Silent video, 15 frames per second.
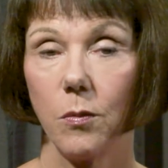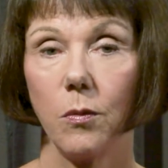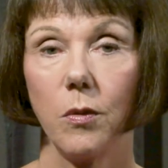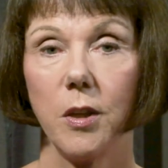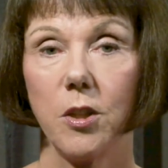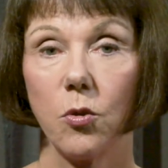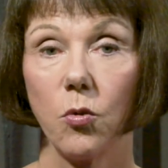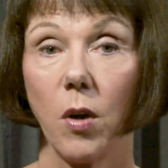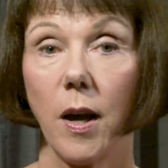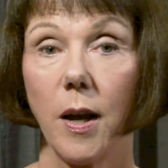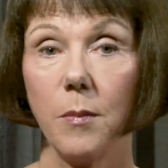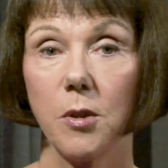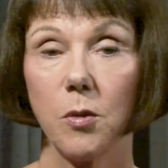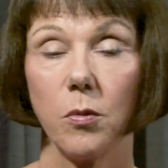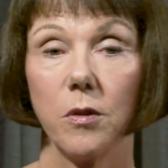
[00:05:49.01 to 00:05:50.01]
which
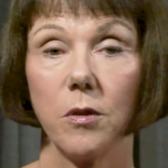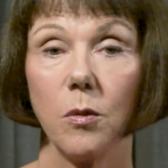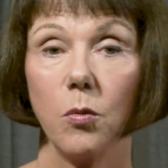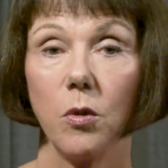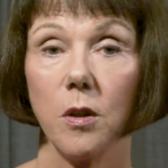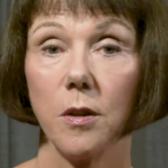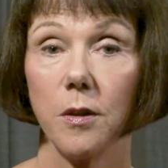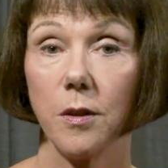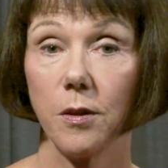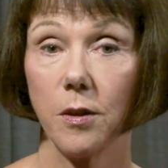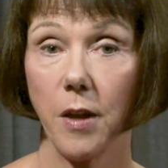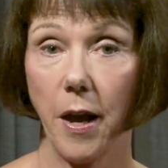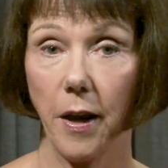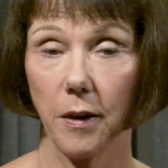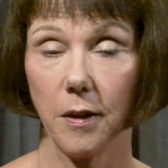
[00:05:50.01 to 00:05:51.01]
rhymes with the word
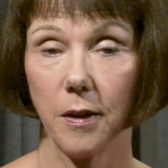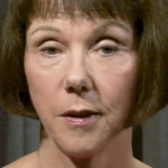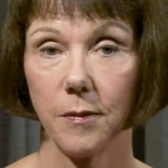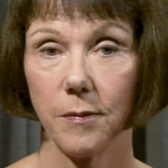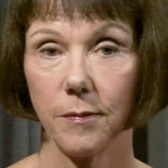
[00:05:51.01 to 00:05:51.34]
thank.